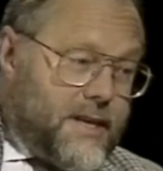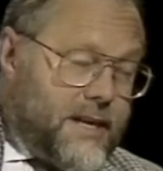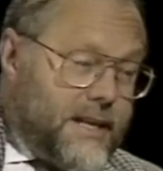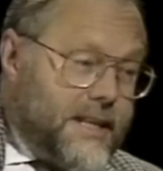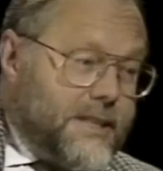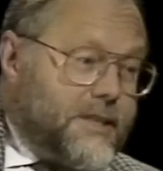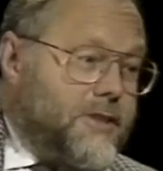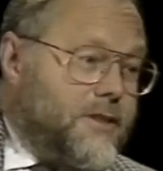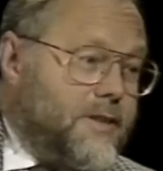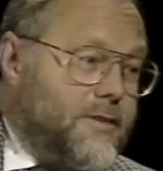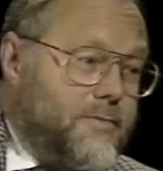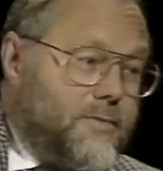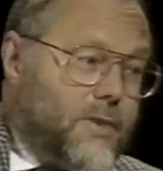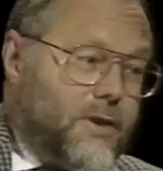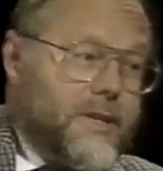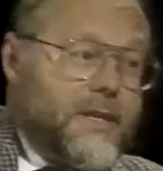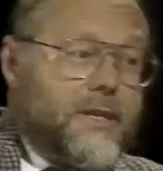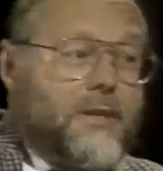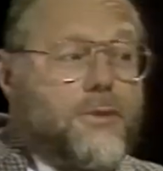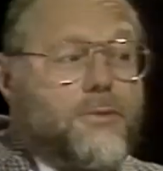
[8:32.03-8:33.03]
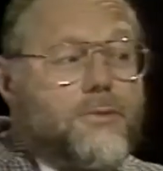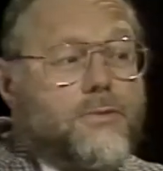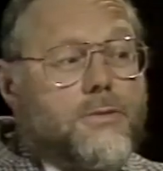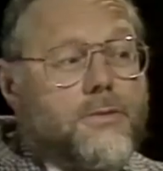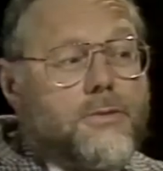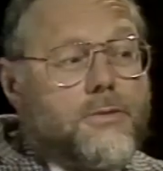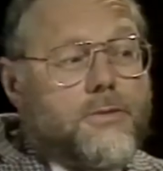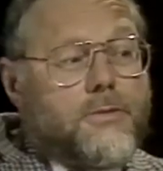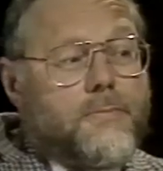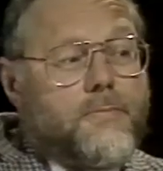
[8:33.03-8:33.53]
hydrogen
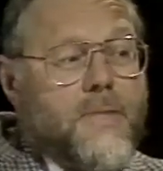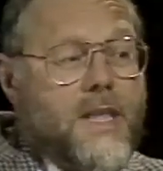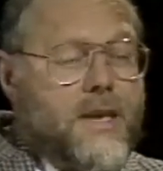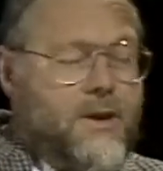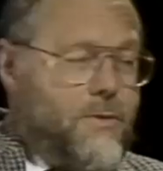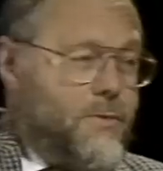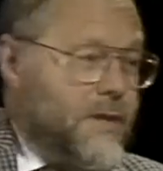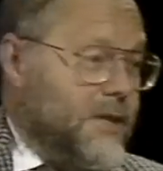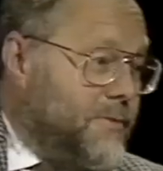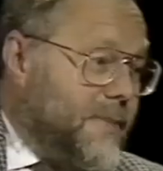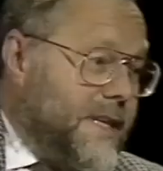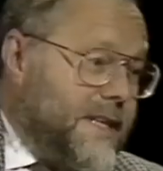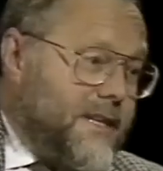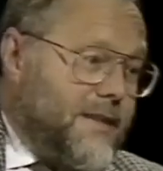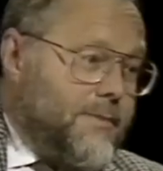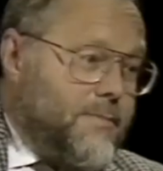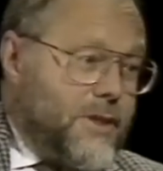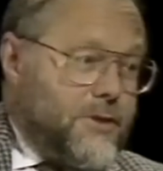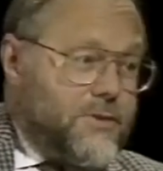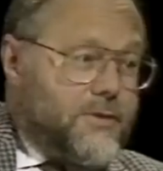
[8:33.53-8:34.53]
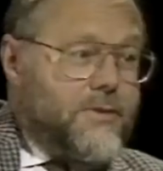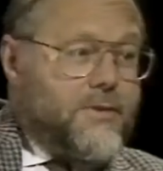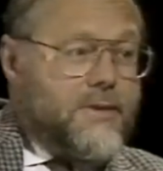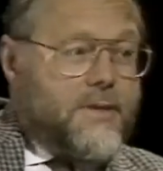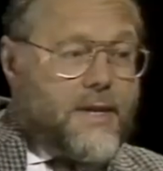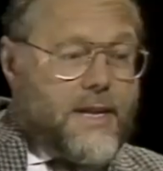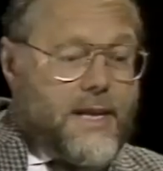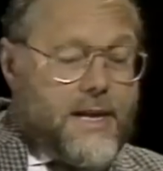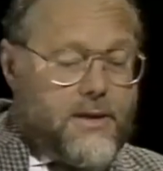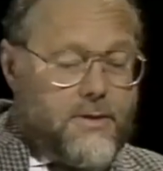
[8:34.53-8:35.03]
molecules, which make up most of the
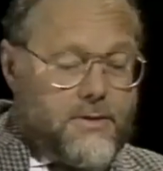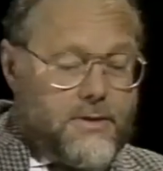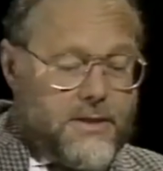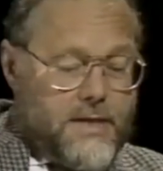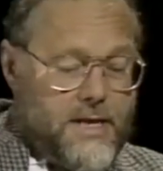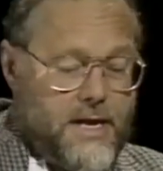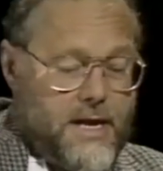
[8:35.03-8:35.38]
cloud,